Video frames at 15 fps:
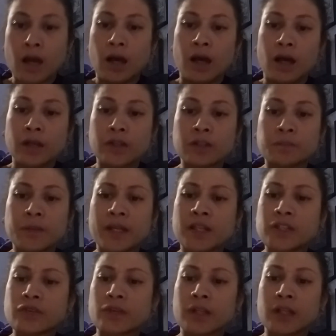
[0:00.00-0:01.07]
Acute pain
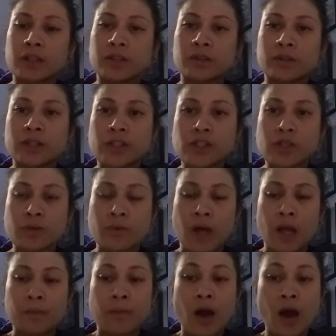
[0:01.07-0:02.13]
is related to tissue
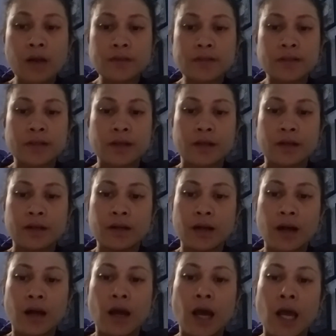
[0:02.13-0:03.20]
hypoxia.
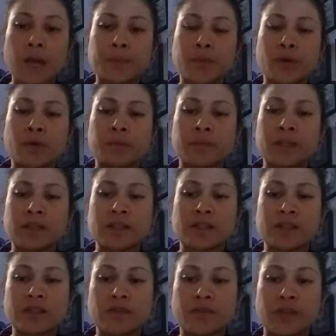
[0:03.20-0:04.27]
Hypo means
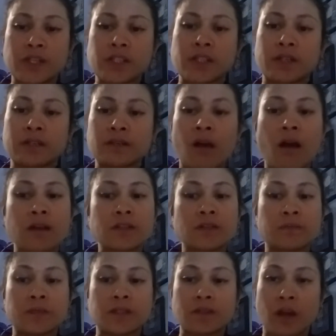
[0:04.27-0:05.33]
insufficient, oxo
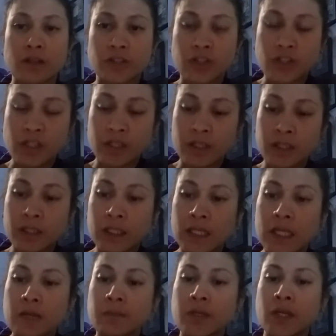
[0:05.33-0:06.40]
means oxygen,
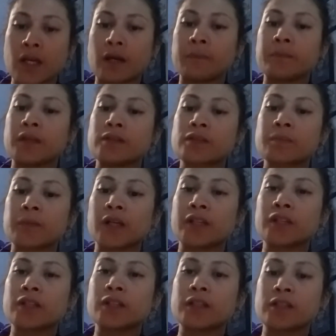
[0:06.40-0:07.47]
emia means
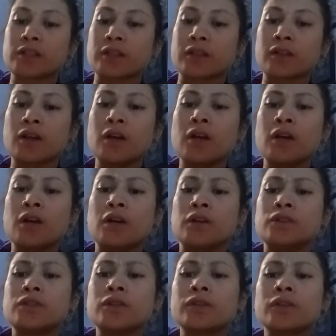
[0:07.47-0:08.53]
blood condition,
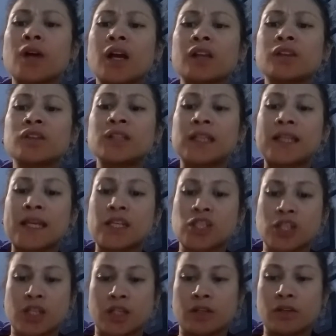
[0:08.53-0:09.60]
due to
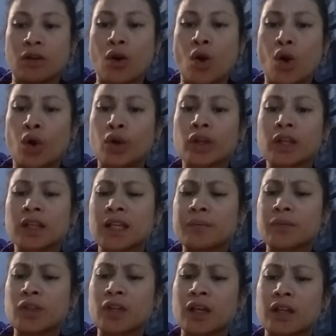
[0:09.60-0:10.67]
agglutination or
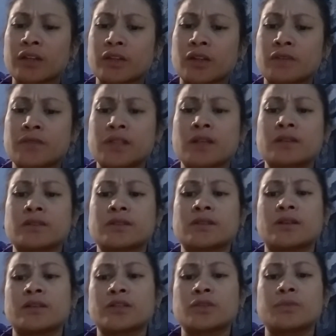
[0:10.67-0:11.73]
clump together of sickle
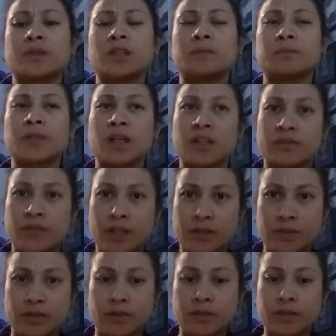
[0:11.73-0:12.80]
cells within blood
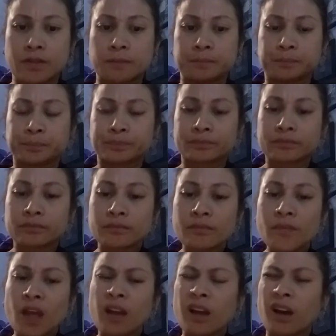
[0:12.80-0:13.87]
vessels,
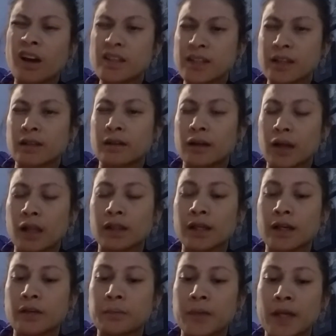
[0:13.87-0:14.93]
causing a
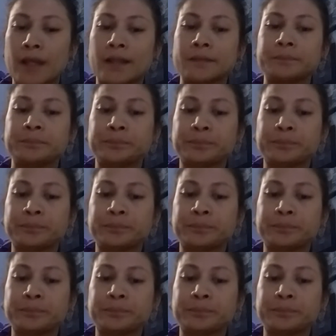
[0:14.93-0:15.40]
lot of pain.